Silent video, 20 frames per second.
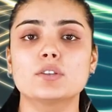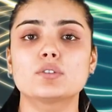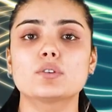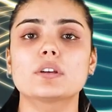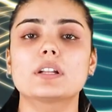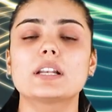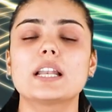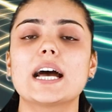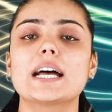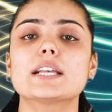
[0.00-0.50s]

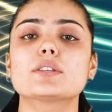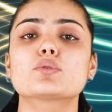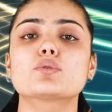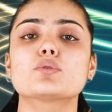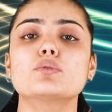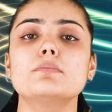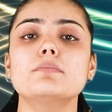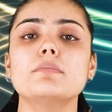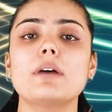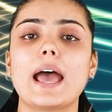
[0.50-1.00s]
So
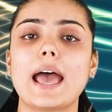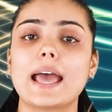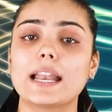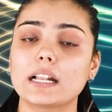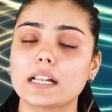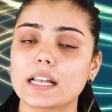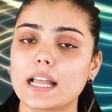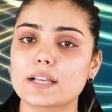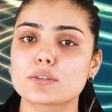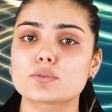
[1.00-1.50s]
classroom
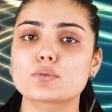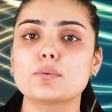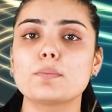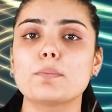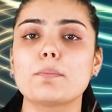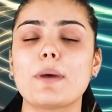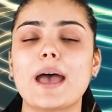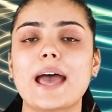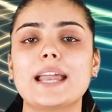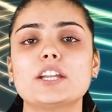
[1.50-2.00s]
and
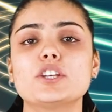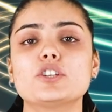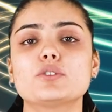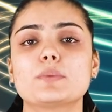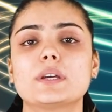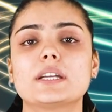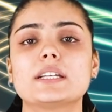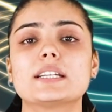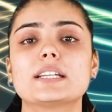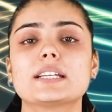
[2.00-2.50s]
classroom
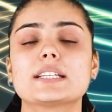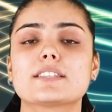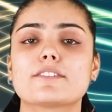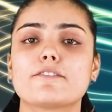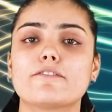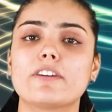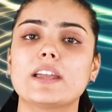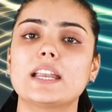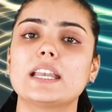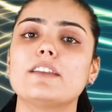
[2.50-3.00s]
management is
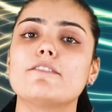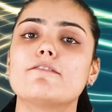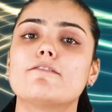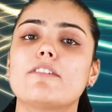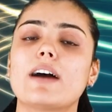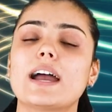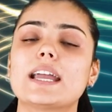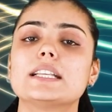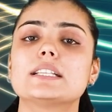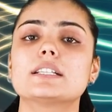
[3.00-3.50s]
a very
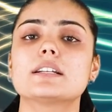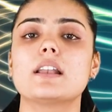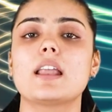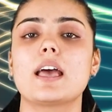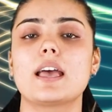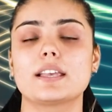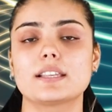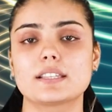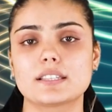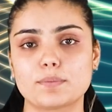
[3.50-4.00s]
vital
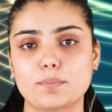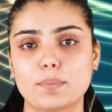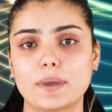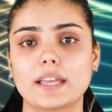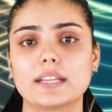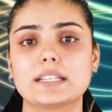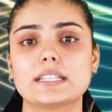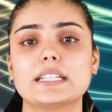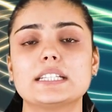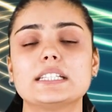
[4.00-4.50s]

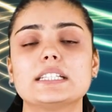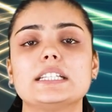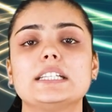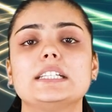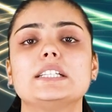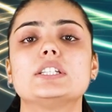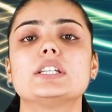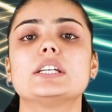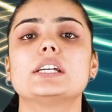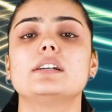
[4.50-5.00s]
aspect in
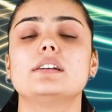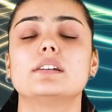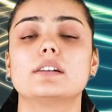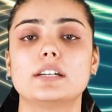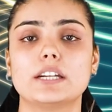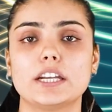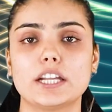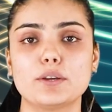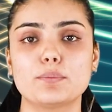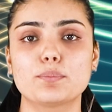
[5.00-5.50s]
teaching
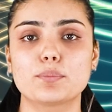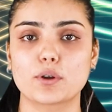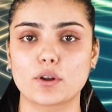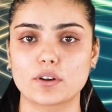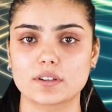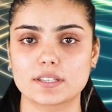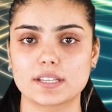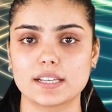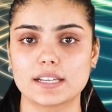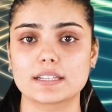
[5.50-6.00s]
learning
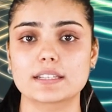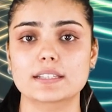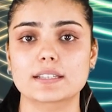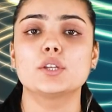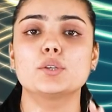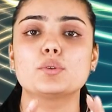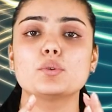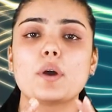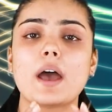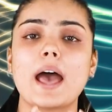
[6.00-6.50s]
process.
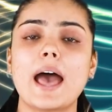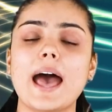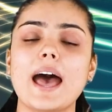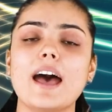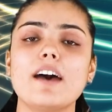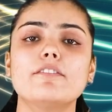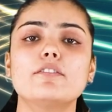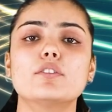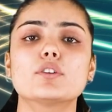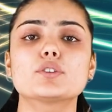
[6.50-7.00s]
To
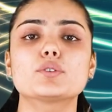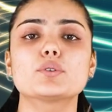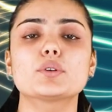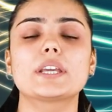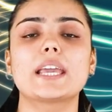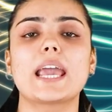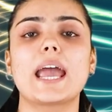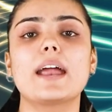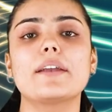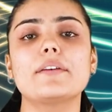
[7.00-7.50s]
have or to
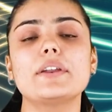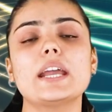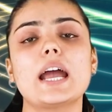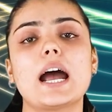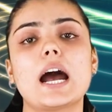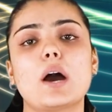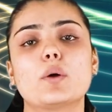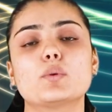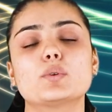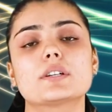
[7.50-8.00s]
carry
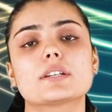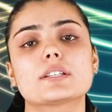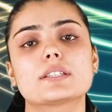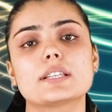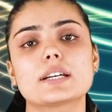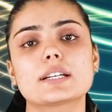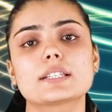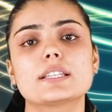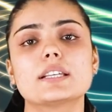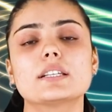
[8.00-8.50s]
out a
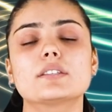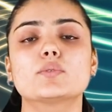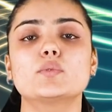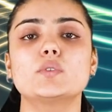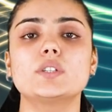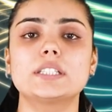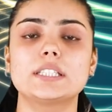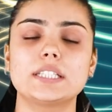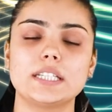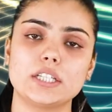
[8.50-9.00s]

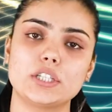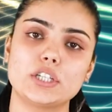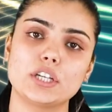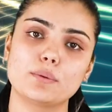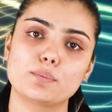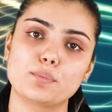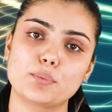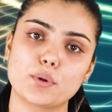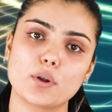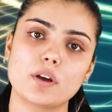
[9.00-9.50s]
successful
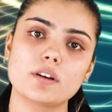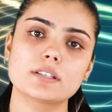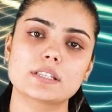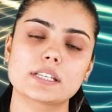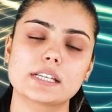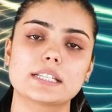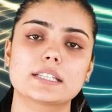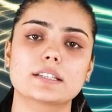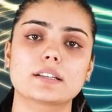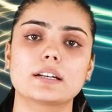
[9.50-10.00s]
teaching
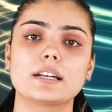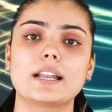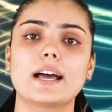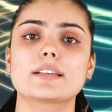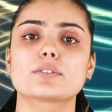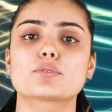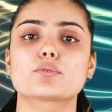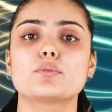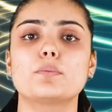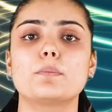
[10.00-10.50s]
process,
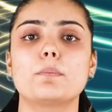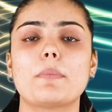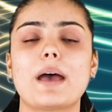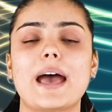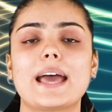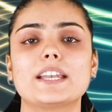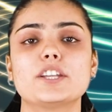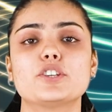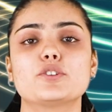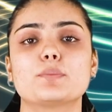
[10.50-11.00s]
classroom
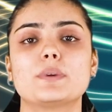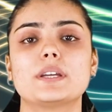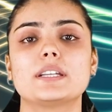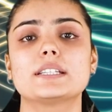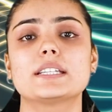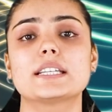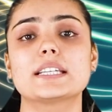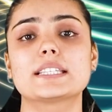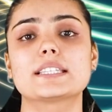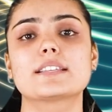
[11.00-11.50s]

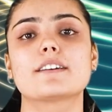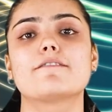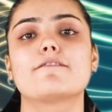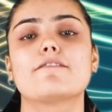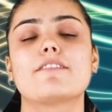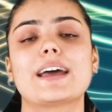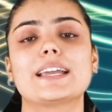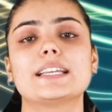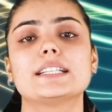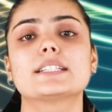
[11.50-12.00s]
management is a
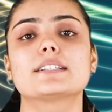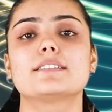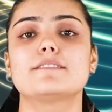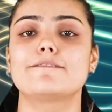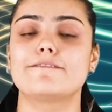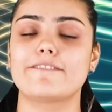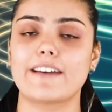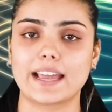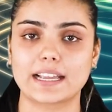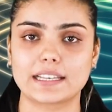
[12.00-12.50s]
vital
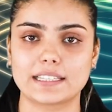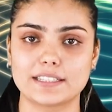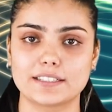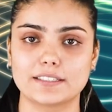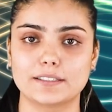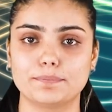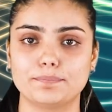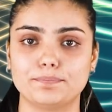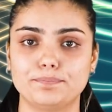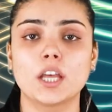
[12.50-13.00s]
factor.